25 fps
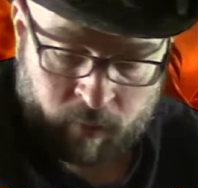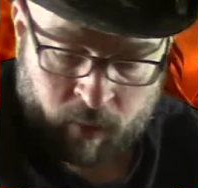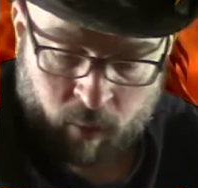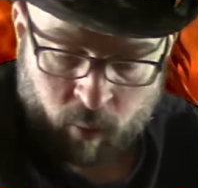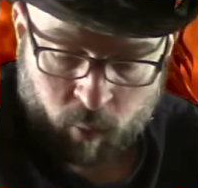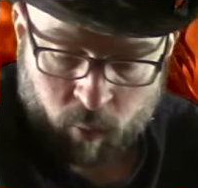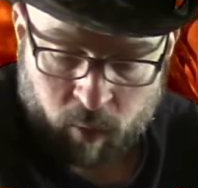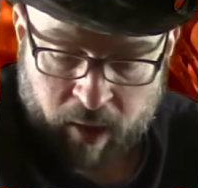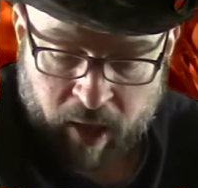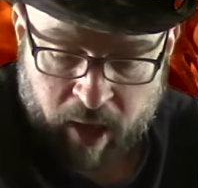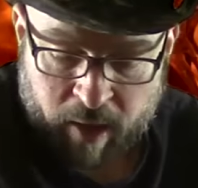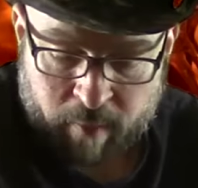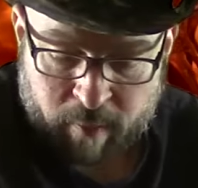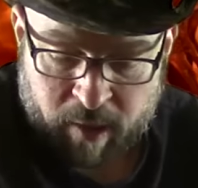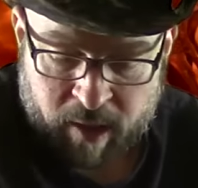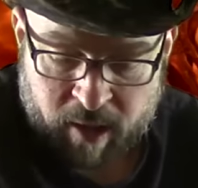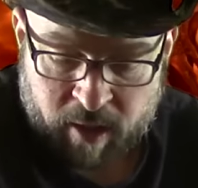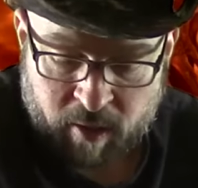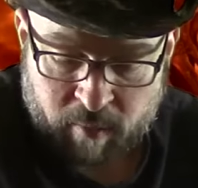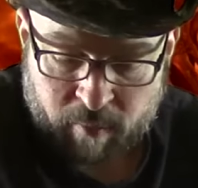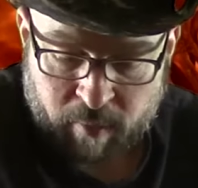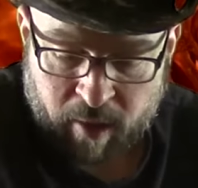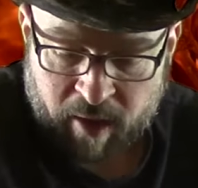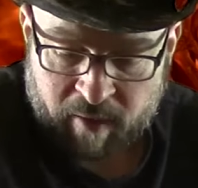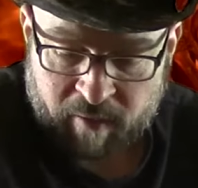when I beat
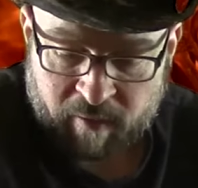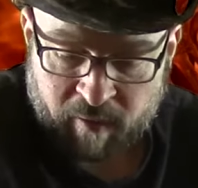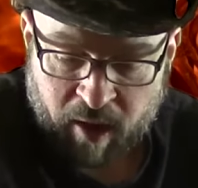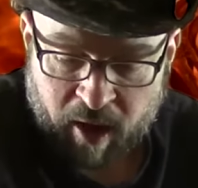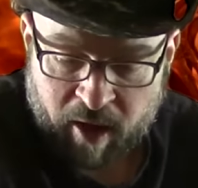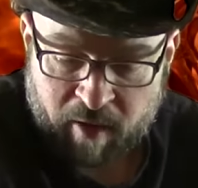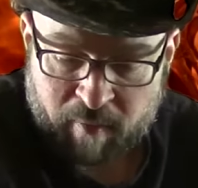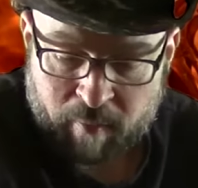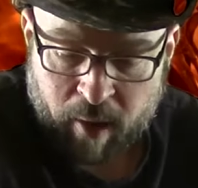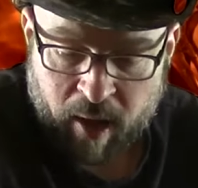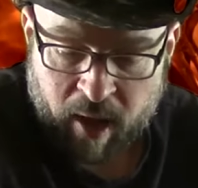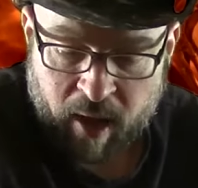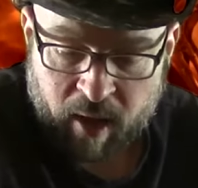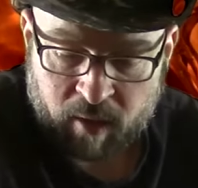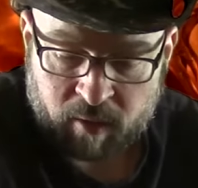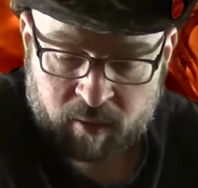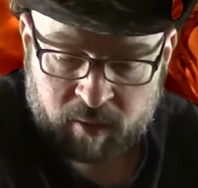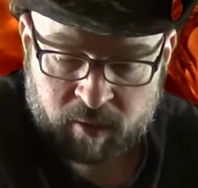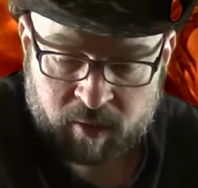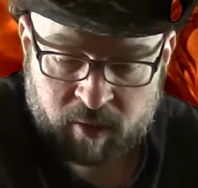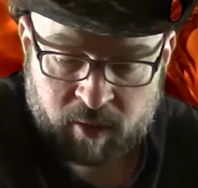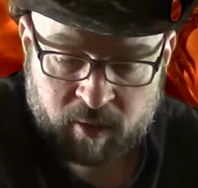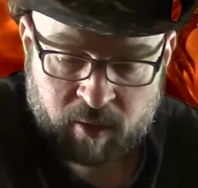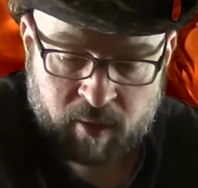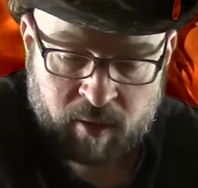him by five
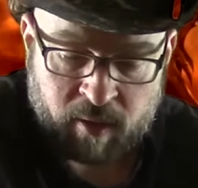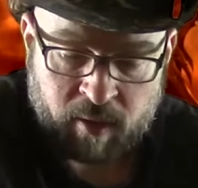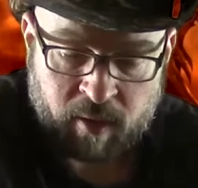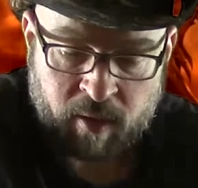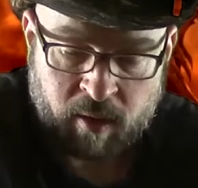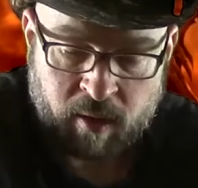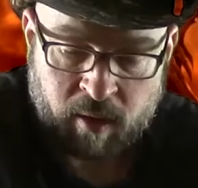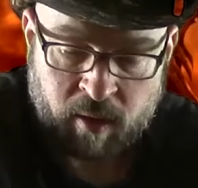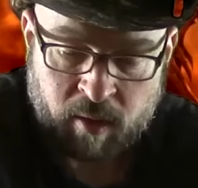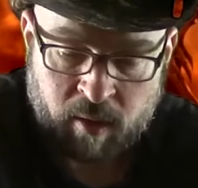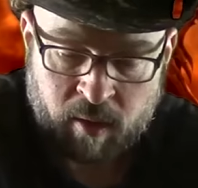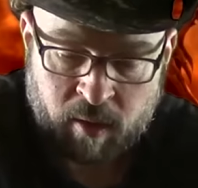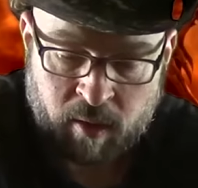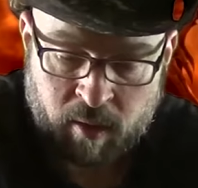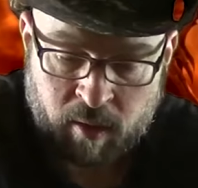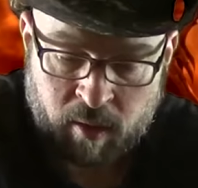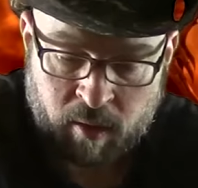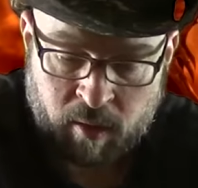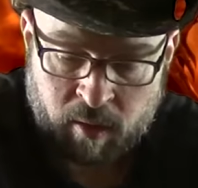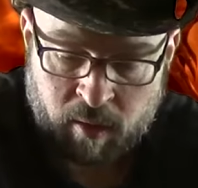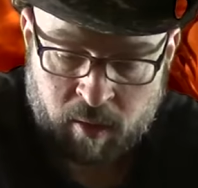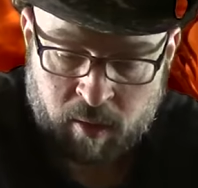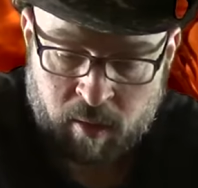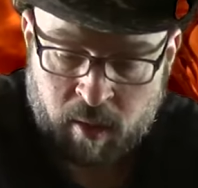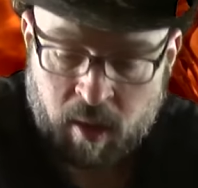pounds?
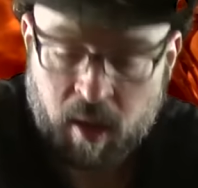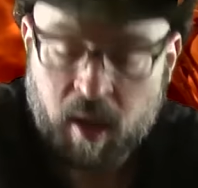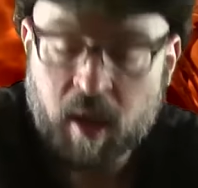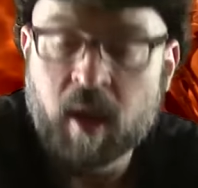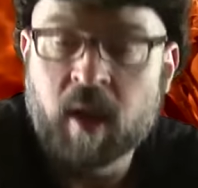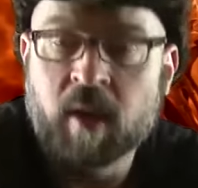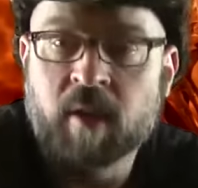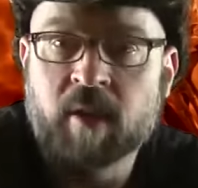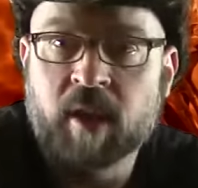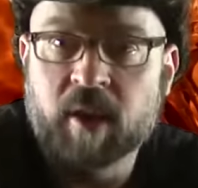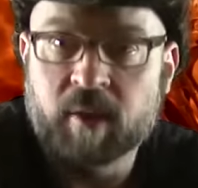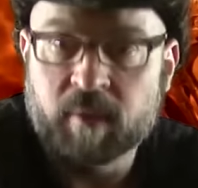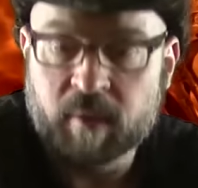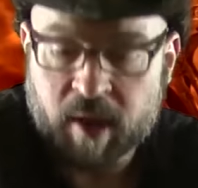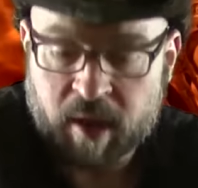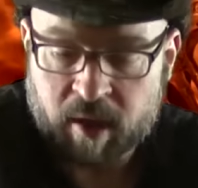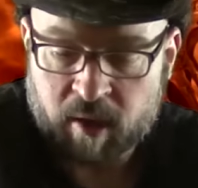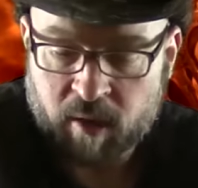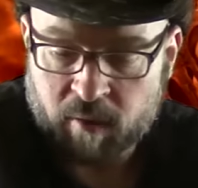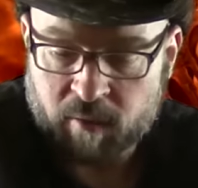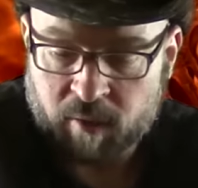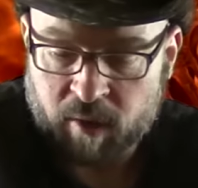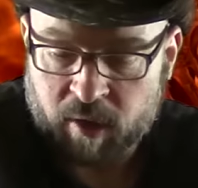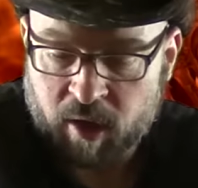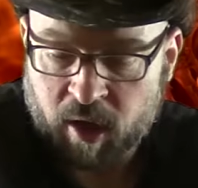They ran
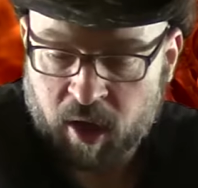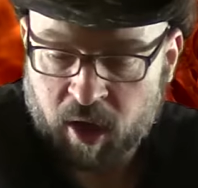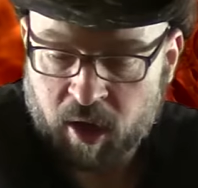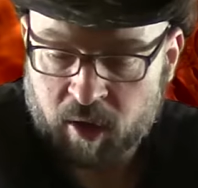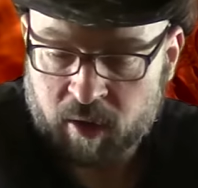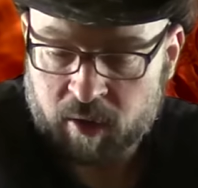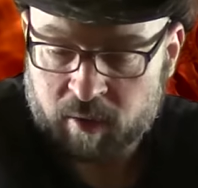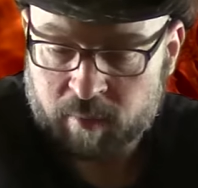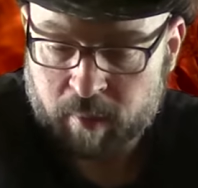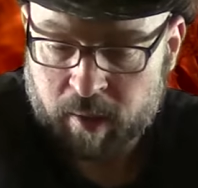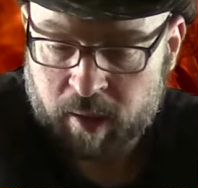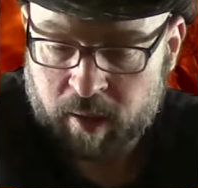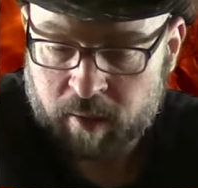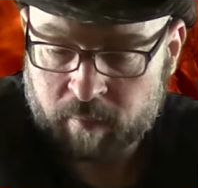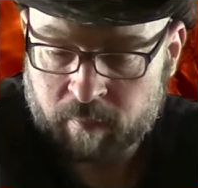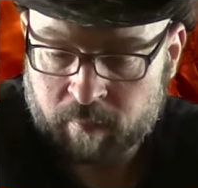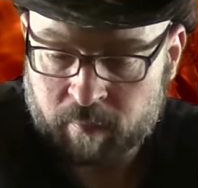over and hugged me.